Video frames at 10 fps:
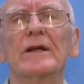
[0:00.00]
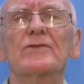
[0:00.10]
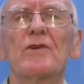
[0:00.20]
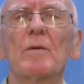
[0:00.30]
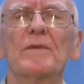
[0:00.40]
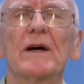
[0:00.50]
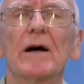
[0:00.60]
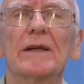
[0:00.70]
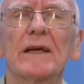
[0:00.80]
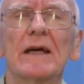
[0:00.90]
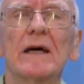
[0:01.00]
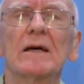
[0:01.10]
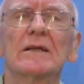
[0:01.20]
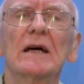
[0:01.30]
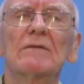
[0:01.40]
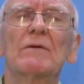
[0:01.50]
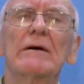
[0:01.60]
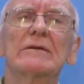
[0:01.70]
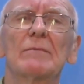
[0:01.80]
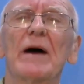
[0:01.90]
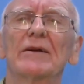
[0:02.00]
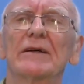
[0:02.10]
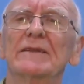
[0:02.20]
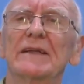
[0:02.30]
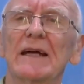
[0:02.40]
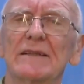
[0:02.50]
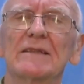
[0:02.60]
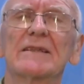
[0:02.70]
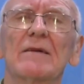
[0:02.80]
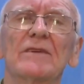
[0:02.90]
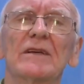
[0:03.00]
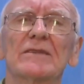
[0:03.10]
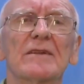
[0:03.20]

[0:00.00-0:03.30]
He dropped the idea, never wrote about it in the 1870s,